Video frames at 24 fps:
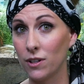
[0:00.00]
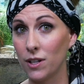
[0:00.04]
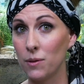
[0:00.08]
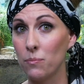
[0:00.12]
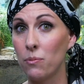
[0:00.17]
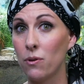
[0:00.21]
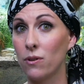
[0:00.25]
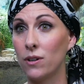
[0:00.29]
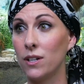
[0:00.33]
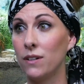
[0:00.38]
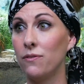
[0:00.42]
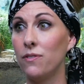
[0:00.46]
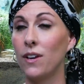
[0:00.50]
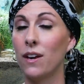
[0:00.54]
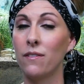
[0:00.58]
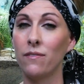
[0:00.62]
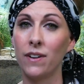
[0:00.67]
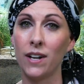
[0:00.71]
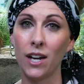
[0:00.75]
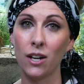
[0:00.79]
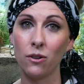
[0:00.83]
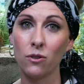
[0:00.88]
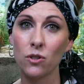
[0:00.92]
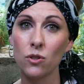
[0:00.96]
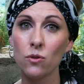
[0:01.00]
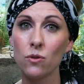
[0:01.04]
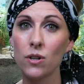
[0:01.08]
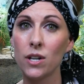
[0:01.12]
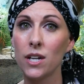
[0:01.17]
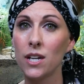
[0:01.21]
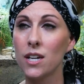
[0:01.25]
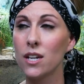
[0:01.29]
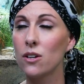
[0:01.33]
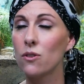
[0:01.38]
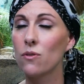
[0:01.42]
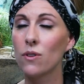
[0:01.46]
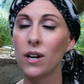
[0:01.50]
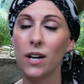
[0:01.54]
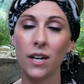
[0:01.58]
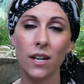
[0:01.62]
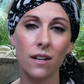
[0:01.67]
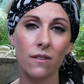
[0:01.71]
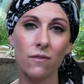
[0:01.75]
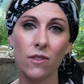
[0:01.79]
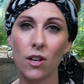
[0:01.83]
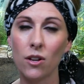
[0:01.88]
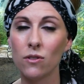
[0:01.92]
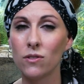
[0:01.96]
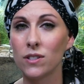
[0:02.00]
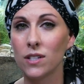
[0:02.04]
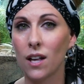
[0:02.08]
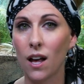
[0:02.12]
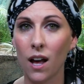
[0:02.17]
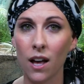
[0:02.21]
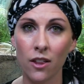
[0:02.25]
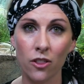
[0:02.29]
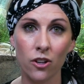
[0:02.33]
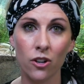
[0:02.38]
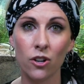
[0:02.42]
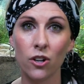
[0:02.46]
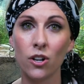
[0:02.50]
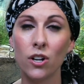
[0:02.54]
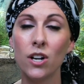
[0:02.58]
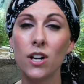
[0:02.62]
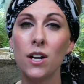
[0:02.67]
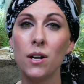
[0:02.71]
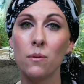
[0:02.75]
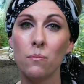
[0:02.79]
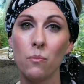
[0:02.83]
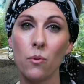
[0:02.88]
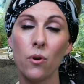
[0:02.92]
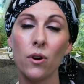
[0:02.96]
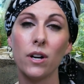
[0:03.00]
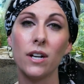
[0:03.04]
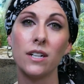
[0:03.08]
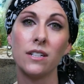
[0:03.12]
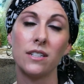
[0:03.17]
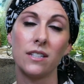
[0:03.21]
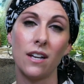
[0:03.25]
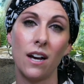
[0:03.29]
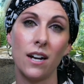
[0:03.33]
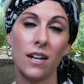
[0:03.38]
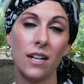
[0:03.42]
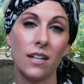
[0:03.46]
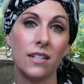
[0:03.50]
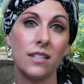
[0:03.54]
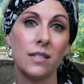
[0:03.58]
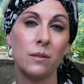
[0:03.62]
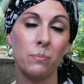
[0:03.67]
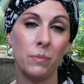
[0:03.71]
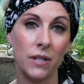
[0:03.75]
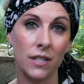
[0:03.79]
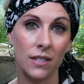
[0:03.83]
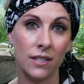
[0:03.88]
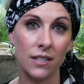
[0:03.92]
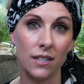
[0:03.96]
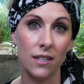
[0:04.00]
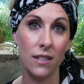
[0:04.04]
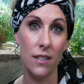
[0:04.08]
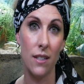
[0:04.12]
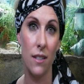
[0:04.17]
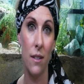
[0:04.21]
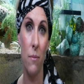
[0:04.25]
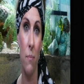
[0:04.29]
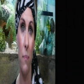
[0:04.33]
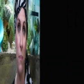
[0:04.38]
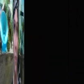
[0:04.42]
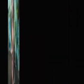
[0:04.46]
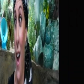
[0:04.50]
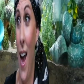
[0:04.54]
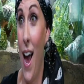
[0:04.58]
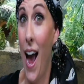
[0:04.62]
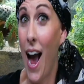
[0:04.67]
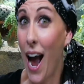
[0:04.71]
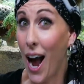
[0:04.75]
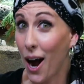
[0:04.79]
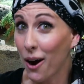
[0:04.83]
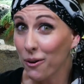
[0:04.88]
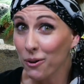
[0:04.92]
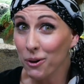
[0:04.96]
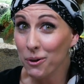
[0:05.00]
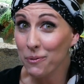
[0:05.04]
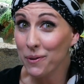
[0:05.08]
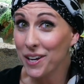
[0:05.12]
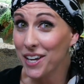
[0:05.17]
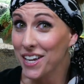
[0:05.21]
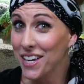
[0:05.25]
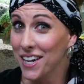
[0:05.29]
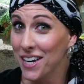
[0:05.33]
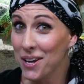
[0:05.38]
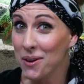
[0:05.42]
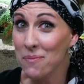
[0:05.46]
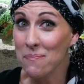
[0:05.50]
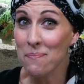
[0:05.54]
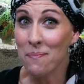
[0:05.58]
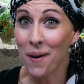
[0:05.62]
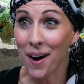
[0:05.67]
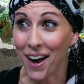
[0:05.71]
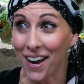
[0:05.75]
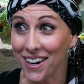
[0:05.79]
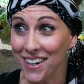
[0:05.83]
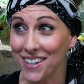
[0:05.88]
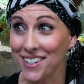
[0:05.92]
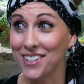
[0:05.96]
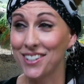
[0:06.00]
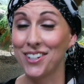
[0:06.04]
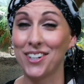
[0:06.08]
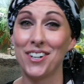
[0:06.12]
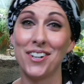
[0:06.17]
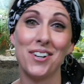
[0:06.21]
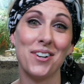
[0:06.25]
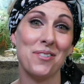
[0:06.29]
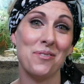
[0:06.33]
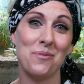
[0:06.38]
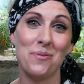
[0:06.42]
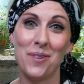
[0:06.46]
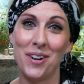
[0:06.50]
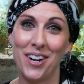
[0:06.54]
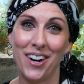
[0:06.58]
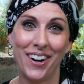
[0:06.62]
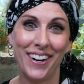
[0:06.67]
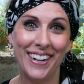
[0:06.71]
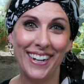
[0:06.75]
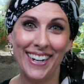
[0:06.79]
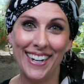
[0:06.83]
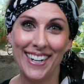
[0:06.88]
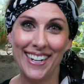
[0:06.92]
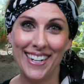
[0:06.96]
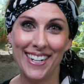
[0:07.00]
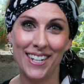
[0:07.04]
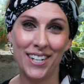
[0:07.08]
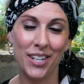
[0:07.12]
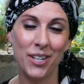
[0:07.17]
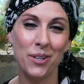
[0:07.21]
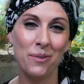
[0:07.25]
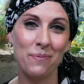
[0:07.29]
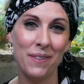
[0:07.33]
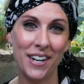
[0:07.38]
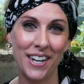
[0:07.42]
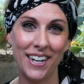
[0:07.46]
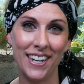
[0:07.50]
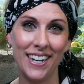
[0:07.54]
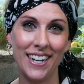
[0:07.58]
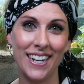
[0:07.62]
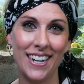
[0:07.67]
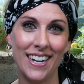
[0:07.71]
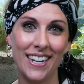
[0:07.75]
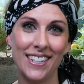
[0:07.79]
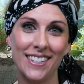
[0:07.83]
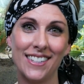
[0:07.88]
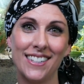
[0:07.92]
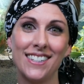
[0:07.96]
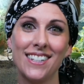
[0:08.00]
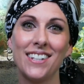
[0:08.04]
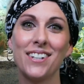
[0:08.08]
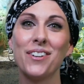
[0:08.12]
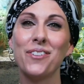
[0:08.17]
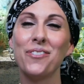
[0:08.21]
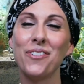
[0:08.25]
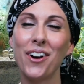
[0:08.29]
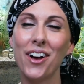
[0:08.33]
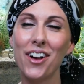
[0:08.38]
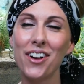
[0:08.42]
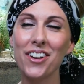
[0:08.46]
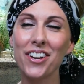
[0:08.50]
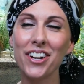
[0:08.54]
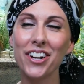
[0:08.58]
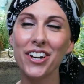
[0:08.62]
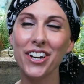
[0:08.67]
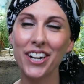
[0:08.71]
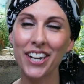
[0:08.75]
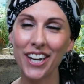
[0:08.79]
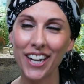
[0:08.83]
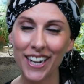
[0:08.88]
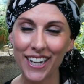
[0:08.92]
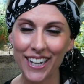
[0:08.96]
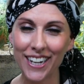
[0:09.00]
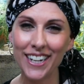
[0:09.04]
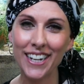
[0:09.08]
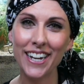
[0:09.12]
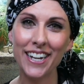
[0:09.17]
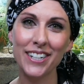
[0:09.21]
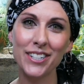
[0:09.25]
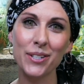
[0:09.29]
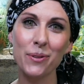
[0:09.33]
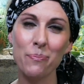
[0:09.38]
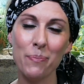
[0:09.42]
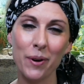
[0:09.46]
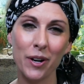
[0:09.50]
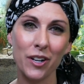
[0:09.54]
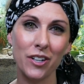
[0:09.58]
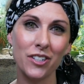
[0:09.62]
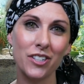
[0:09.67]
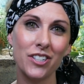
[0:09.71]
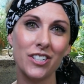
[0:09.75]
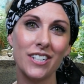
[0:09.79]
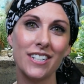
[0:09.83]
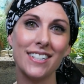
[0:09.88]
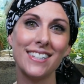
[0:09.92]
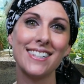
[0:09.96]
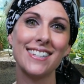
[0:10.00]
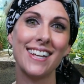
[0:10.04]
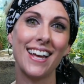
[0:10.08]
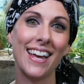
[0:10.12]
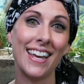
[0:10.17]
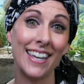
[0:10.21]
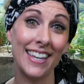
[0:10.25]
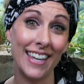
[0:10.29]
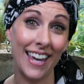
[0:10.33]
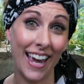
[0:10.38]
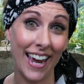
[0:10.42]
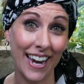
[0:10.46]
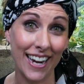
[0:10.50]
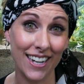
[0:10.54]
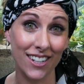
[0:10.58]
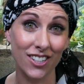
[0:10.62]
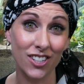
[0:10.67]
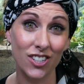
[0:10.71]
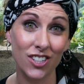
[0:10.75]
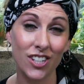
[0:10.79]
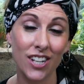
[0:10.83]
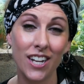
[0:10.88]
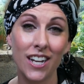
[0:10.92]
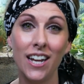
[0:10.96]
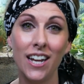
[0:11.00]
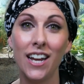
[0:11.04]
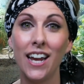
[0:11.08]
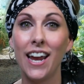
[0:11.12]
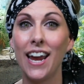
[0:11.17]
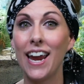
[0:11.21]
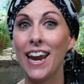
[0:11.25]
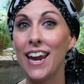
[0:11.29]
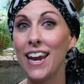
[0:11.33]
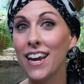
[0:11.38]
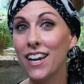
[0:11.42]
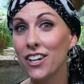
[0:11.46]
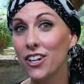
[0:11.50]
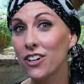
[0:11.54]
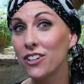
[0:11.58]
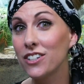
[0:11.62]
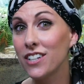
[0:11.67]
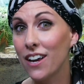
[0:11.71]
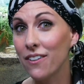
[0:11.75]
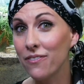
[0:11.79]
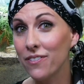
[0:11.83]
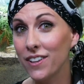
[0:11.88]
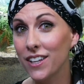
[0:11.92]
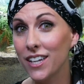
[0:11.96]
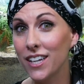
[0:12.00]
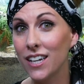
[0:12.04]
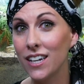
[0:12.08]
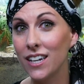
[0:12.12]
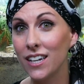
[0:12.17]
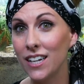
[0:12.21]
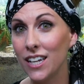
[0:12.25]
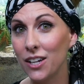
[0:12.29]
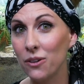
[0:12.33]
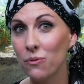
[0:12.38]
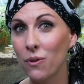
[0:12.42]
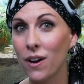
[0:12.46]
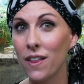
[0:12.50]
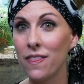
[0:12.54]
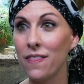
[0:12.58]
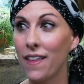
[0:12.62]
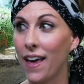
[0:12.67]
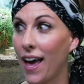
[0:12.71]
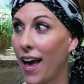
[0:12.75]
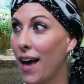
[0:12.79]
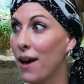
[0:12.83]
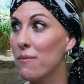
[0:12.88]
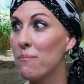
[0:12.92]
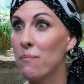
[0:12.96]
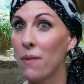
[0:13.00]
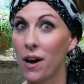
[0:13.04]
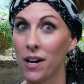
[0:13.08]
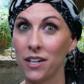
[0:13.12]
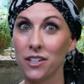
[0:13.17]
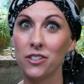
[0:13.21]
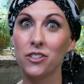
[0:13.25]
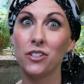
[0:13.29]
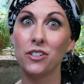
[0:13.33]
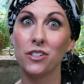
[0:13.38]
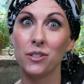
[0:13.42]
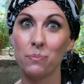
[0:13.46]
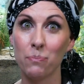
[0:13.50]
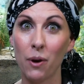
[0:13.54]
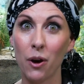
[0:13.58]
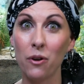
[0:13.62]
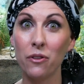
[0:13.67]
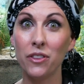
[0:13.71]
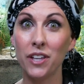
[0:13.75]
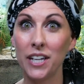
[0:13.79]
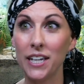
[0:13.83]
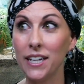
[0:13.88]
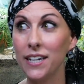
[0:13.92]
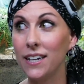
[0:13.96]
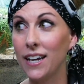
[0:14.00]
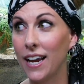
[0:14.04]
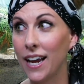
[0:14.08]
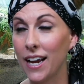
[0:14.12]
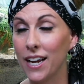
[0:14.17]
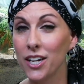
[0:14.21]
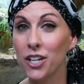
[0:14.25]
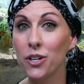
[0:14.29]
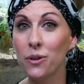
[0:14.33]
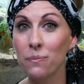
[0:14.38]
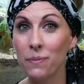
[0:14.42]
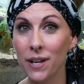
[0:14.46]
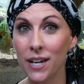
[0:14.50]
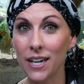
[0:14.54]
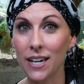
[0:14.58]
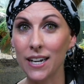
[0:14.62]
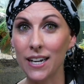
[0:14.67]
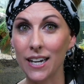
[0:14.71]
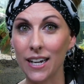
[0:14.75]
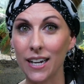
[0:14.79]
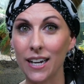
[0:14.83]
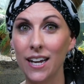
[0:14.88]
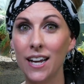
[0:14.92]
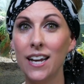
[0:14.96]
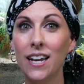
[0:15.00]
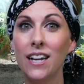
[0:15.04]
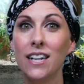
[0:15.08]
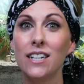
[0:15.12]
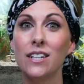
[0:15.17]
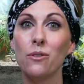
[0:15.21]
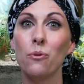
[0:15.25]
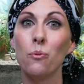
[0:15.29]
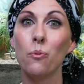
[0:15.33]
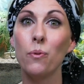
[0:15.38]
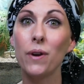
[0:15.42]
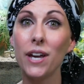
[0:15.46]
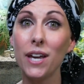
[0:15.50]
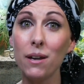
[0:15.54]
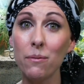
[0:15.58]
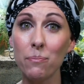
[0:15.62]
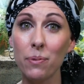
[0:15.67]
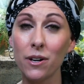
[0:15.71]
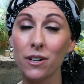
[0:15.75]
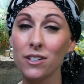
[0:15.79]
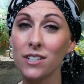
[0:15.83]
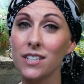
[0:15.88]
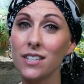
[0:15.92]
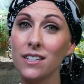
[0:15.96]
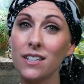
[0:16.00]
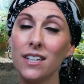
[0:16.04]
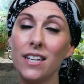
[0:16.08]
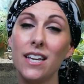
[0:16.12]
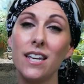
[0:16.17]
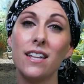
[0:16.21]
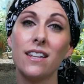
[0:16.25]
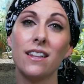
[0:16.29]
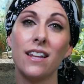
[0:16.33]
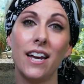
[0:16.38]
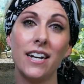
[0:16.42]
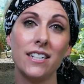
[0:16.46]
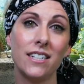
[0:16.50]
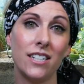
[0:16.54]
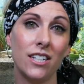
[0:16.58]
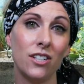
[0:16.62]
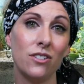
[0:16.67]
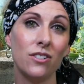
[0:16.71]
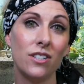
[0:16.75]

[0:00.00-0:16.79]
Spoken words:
important if you have an Ecuadorian or any of those other more exotic species. How are we going to monitor what our heat and humidity is? Well, you're going to need to purchase a gauge. And you're definitely going to need one that monitors both heat and humidity. We personally like to use